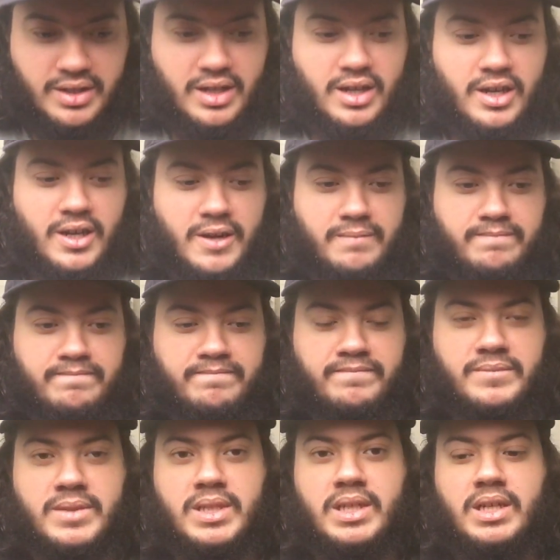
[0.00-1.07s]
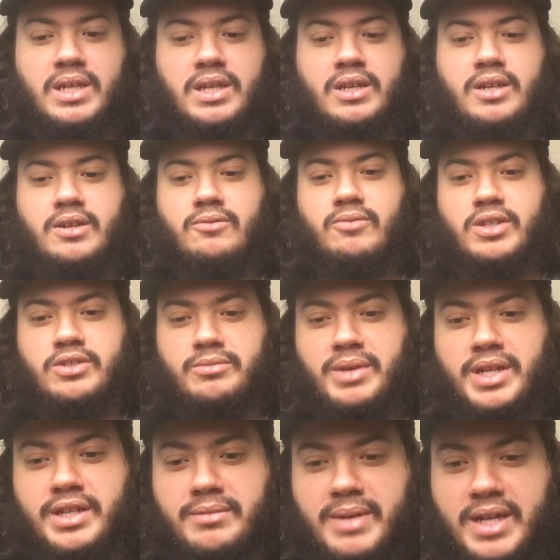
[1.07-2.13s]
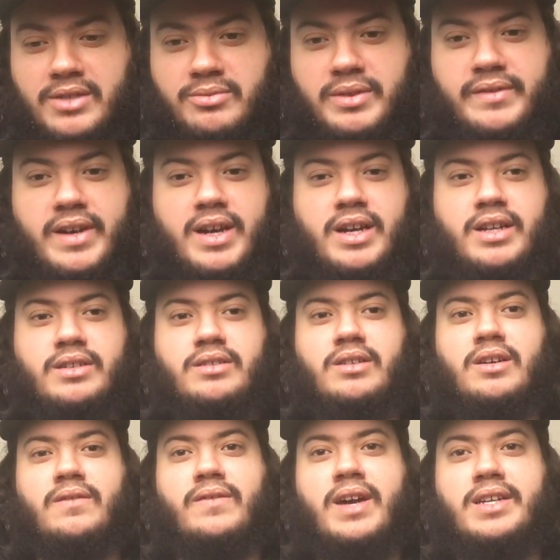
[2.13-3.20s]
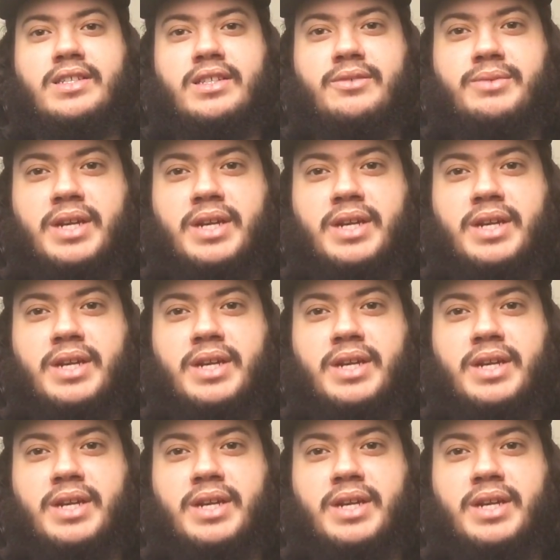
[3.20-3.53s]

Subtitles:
WrestleMania match, we've had Fastlane.